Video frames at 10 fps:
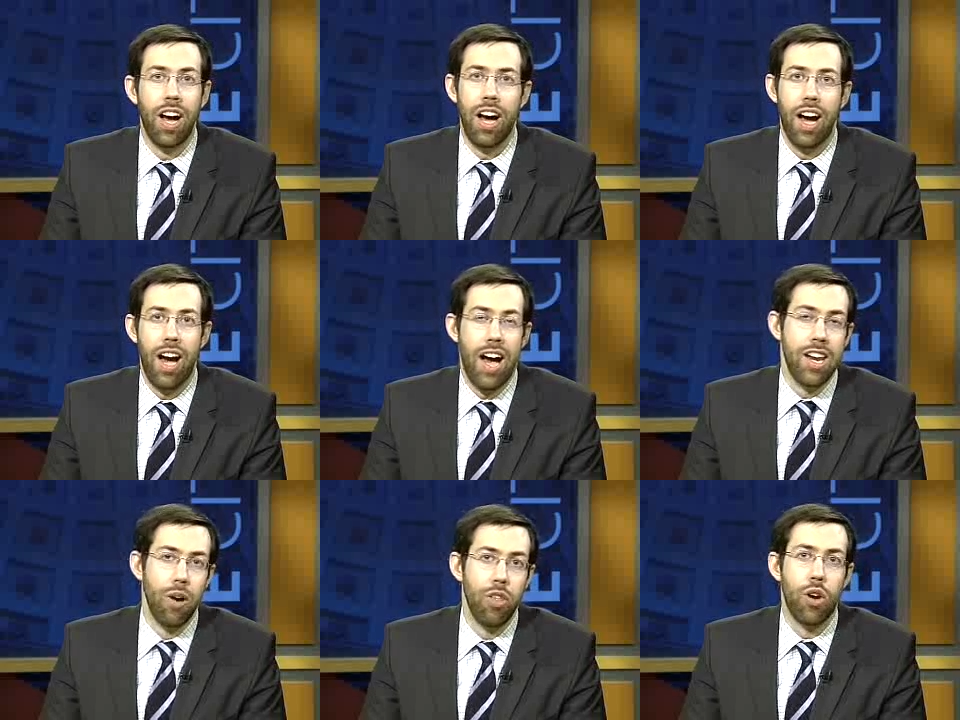
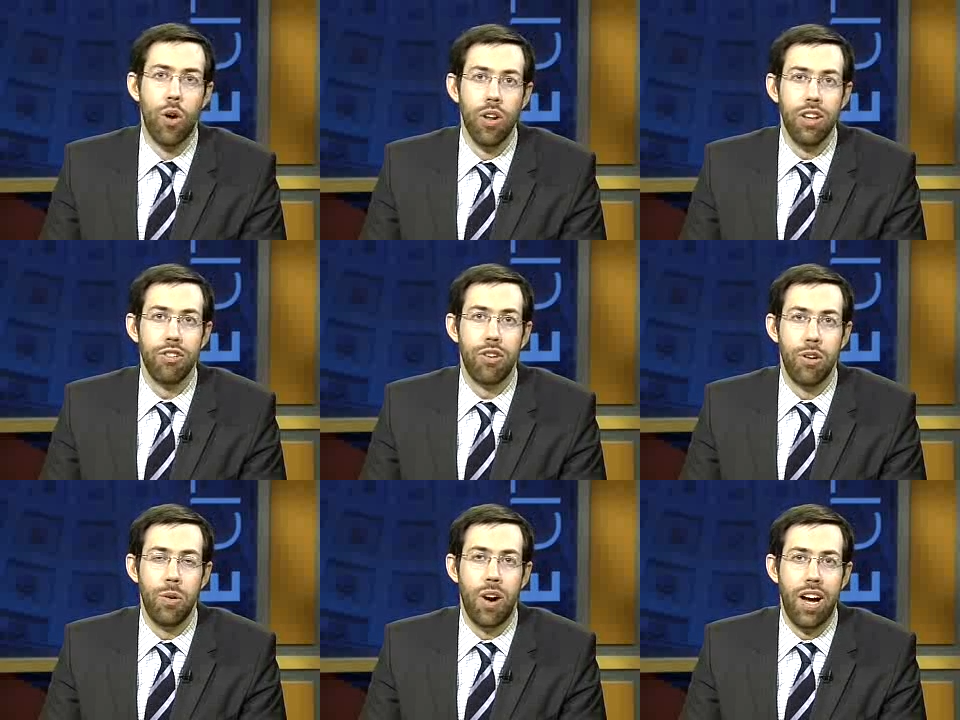I know the goal is
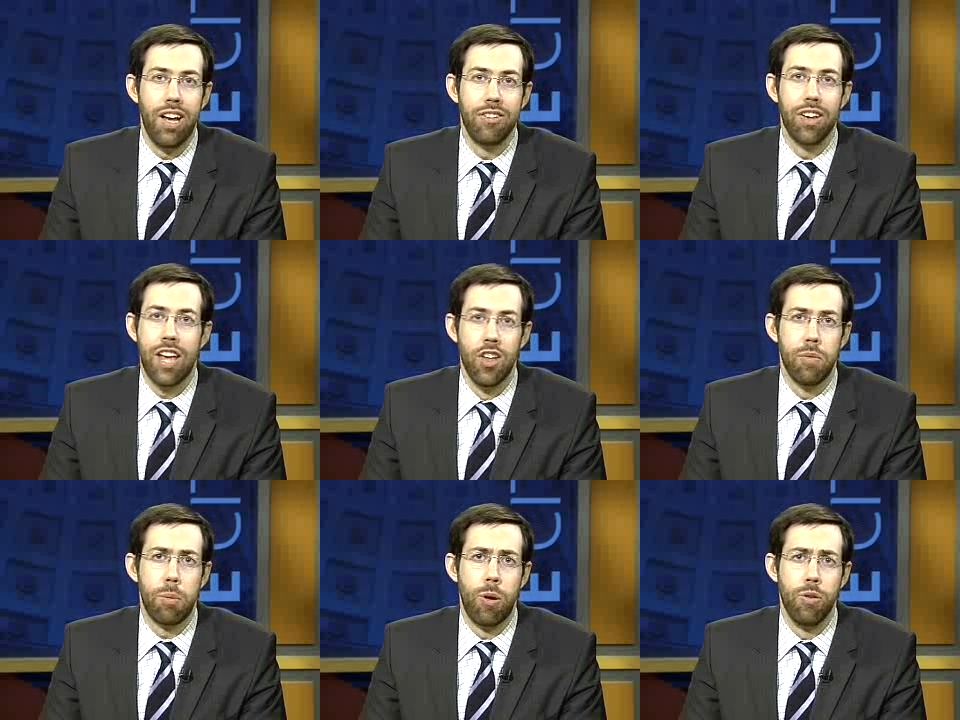to kill
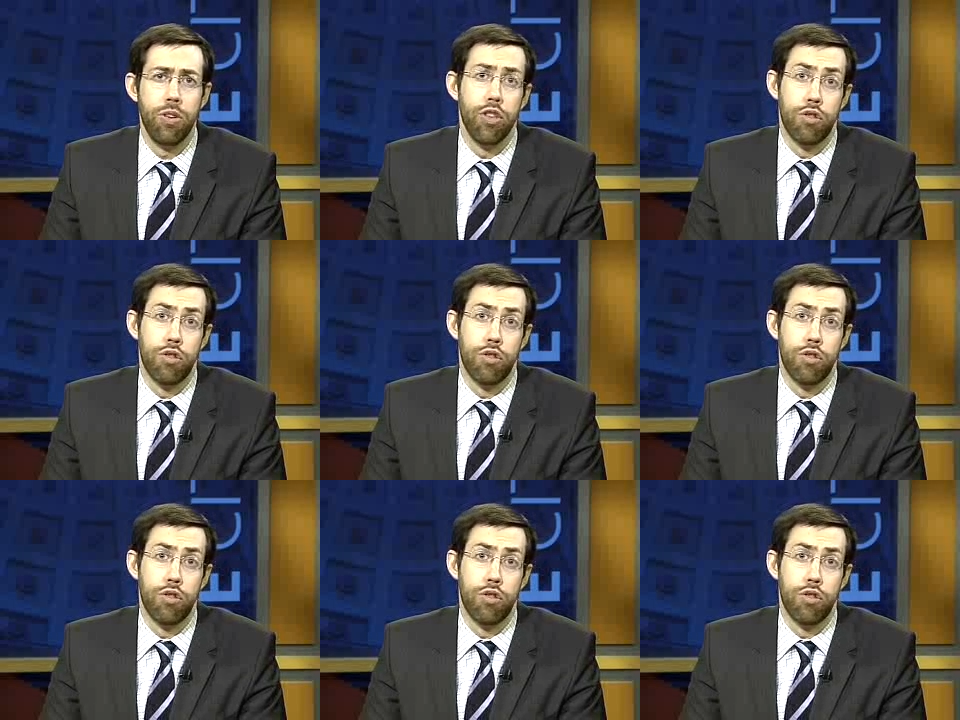the proposal.